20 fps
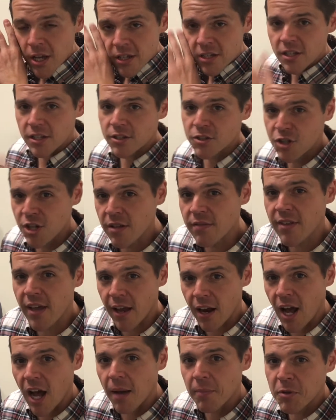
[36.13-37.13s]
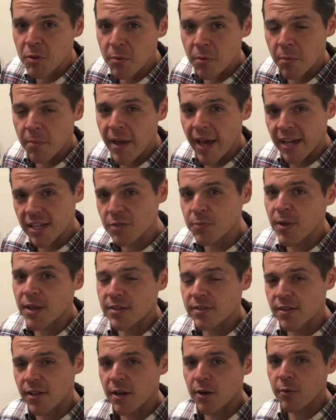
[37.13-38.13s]
achieve that optimal
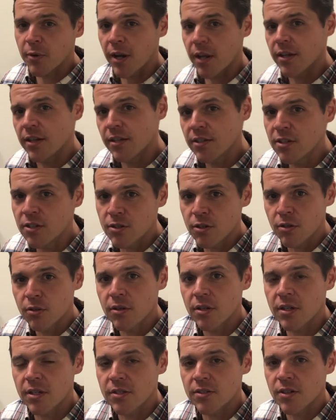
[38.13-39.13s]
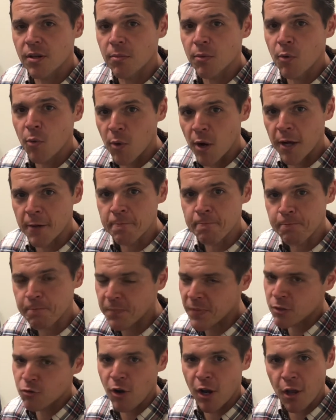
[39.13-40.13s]
backspace there, what I need to do is, number one,
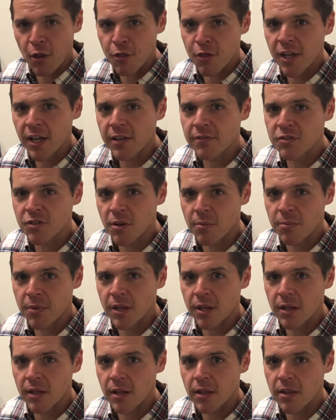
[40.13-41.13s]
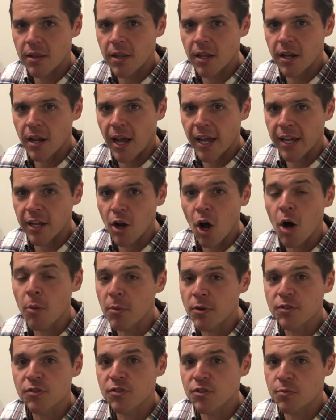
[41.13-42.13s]
try to think of something that I can
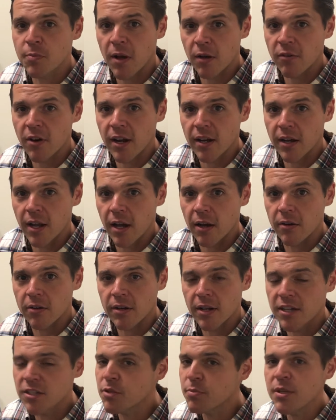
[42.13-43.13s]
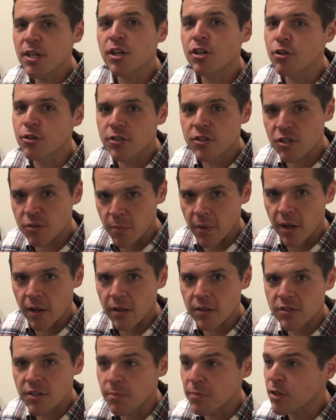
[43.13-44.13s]
almost smell right now. It has to be a good
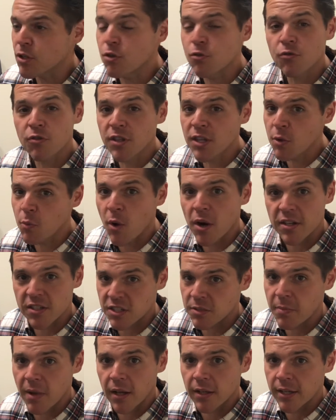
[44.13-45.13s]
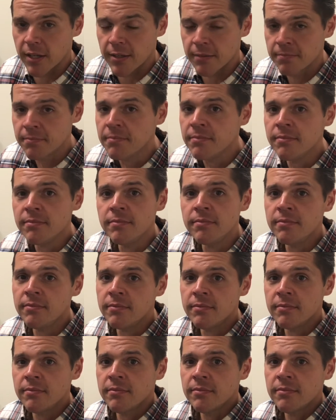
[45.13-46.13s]
smell, something you really want to smell in.
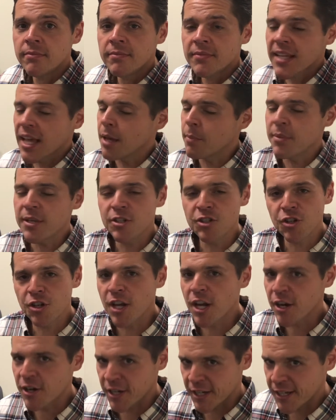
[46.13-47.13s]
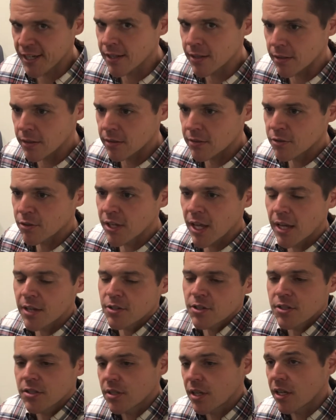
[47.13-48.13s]
Can't be generic either. You can't
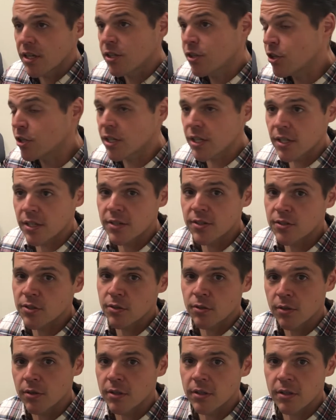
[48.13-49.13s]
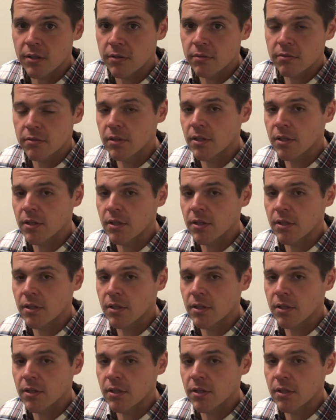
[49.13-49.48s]
just say cookies or,